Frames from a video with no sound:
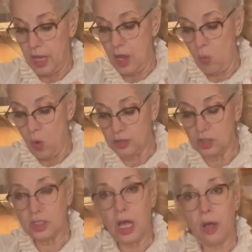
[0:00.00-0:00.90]
And once
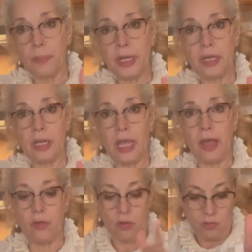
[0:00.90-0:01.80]
it's all blended
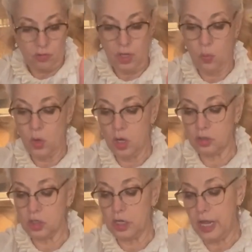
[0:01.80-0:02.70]
together, then we'll go
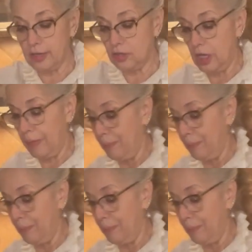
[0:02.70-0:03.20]
to the next step.